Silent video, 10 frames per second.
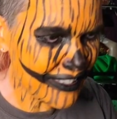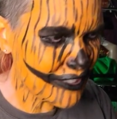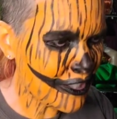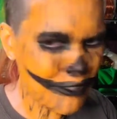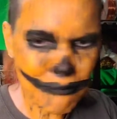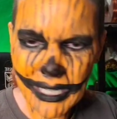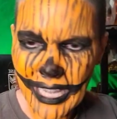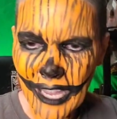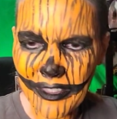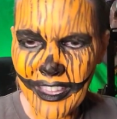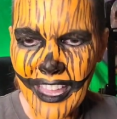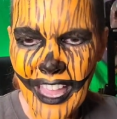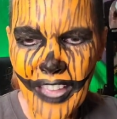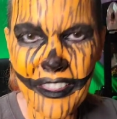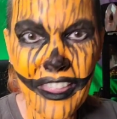just been how
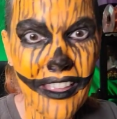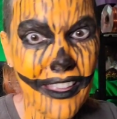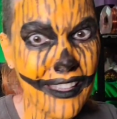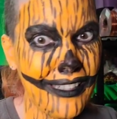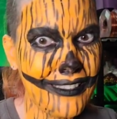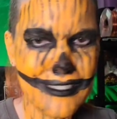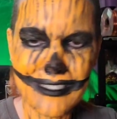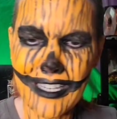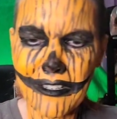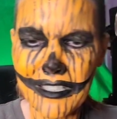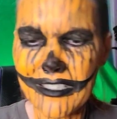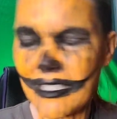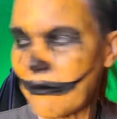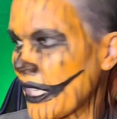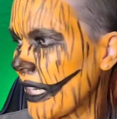that's just how it is
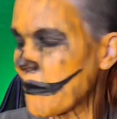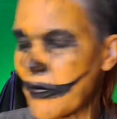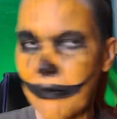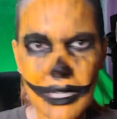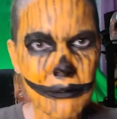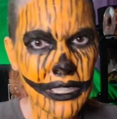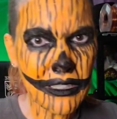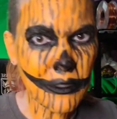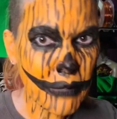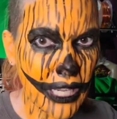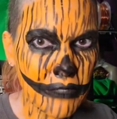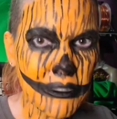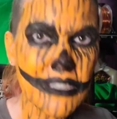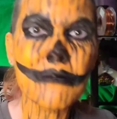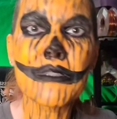sometimes. But I'm gonna go back with
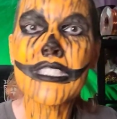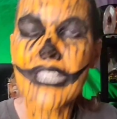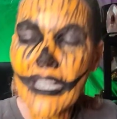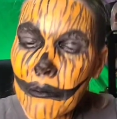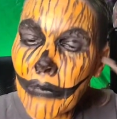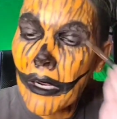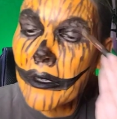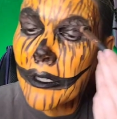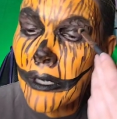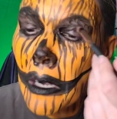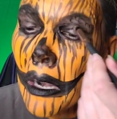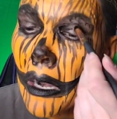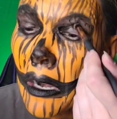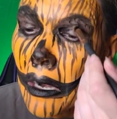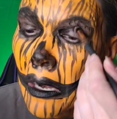some setting powder
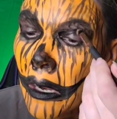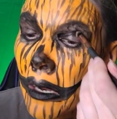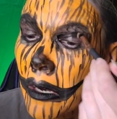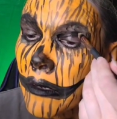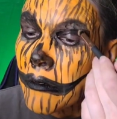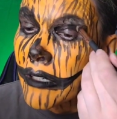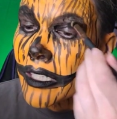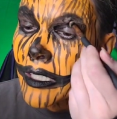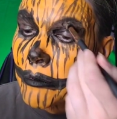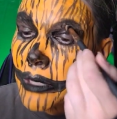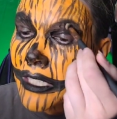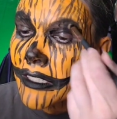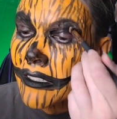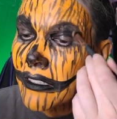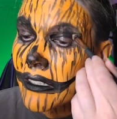right up
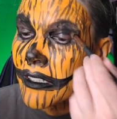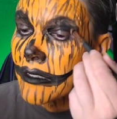here,